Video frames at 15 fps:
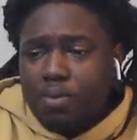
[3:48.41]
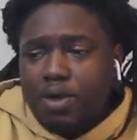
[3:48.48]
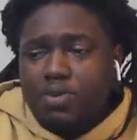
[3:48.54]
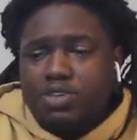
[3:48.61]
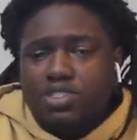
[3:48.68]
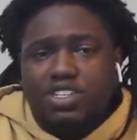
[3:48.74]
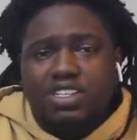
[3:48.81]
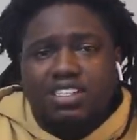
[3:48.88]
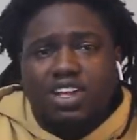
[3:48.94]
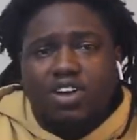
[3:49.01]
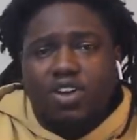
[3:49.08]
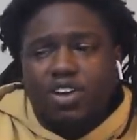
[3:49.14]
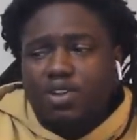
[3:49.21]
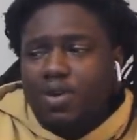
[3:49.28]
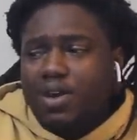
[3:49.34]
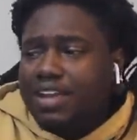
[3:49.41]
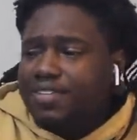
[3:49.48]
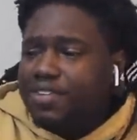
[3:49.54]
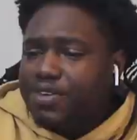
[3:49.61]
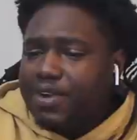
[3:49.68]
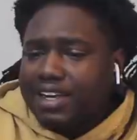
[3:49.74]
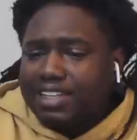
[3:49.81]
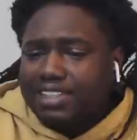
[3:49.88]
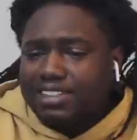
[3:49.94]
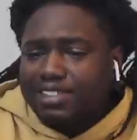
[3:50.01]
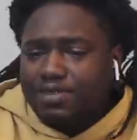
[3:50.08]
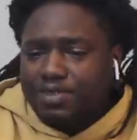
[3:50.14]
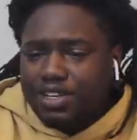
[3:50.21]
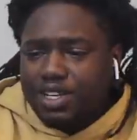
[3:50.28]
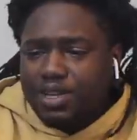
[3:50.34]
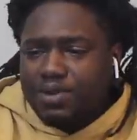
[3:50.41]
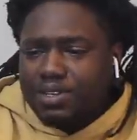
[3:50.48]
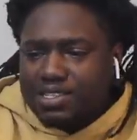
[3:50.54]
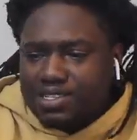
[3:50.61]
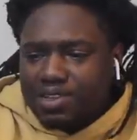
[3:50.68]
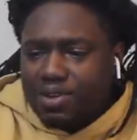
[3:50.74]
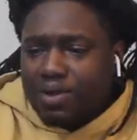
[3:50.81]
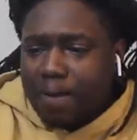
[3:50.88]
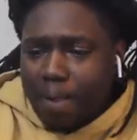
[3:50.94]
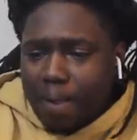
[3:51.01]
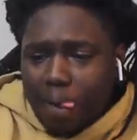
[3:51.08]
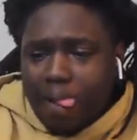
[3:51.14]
but it was just the audio. I never reacted to the video of the song.